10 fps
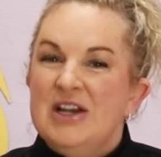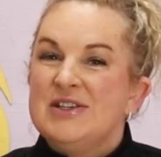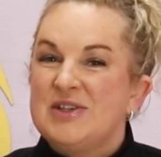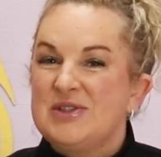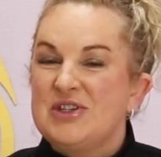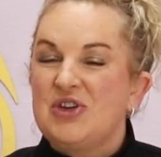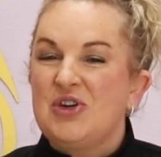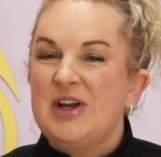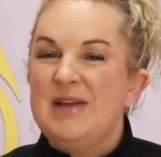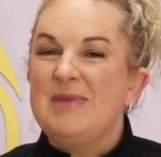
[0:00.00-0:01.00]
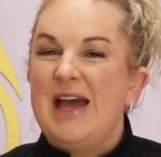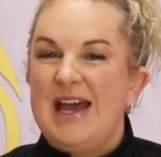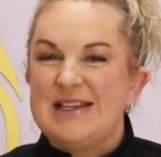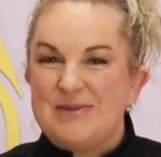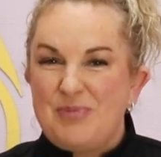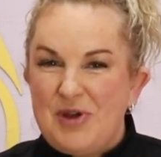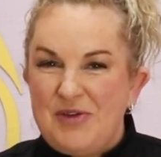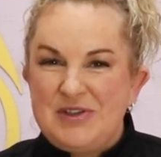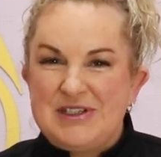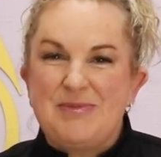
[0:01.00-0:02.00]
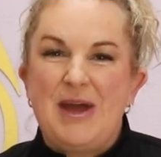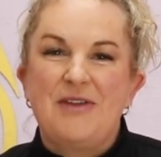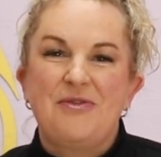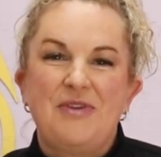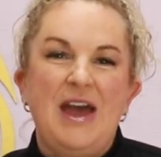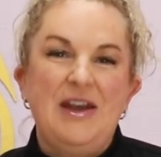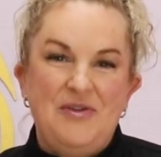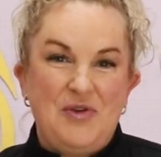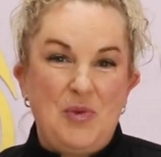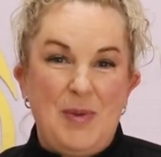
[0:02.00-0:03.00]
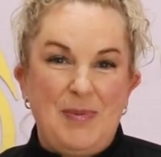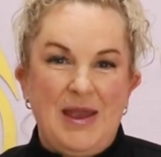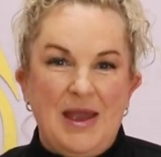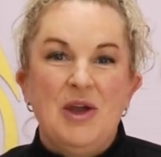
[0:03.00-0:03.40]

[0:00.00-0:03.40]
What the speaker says: So it's a cream that has a perfect amount of fat for whipping,